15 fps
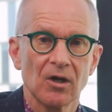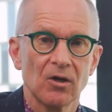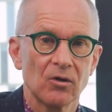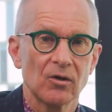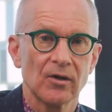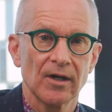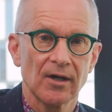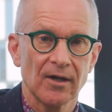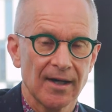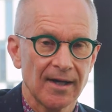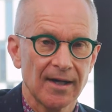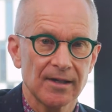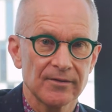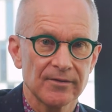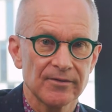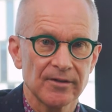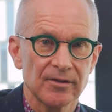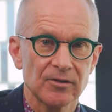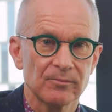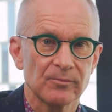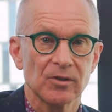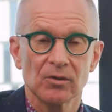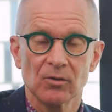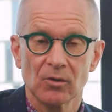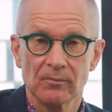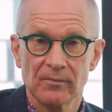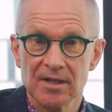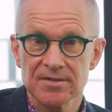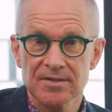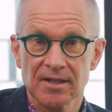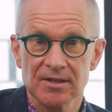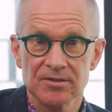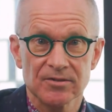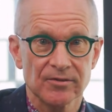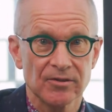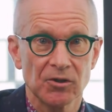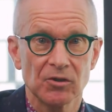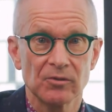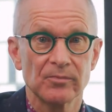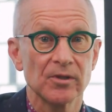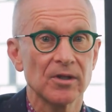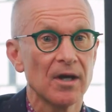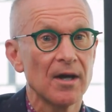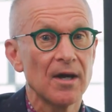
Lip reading: or our art therapy or massage therapy,